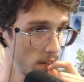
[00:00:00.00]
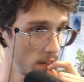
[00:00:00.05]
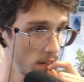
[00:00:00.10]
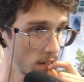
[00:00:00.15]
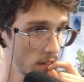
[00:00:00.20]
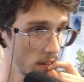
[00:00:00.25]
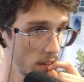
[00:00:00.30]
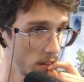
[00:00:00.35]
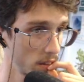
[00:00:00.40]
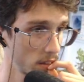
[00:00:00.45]

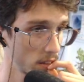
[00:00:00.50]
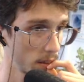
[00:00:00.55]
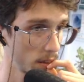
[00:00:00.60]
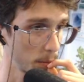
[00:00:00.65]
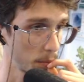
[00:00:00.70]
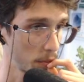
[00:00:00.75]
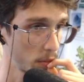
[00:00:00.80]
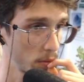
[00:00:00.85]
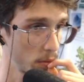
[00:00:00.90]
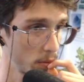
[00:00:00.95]
Do something
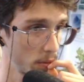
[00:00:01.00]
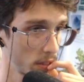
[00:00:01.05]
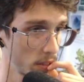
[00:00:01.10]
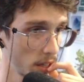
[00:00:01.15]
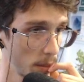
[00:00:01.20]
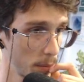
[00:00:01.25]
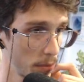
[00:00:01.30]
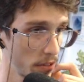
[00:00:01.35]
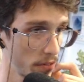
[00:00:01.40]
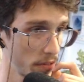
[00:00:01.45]
cool and get a
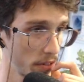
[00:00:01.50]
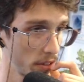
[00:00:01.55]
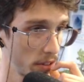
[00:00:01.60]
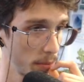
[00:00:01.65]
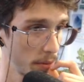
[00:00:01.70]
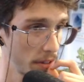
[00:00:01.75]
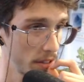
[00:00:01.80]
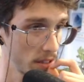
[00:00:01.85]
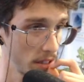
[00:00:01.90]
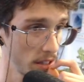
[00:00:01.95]
portfolio
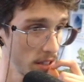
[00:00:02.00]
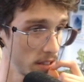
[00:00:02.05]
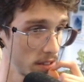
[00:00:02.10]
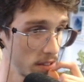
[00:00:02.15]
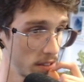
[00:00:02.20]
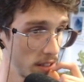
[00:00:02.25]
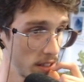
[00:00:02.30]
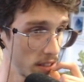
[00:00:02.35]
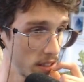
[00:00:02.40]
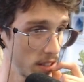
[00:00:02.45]
piece. Yeah,
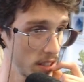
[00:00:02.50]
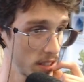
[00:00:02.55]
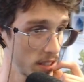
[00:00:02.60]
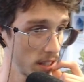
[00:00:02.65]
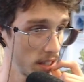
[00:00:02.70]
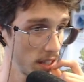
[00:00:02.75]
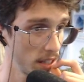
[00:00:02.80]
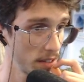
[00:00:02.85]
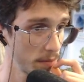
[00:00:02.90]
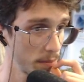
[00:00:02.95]
that's nice to
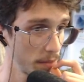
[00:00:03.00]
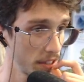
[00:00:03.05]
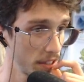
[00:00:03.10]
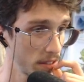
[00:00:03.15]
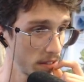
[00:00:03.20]
have, man.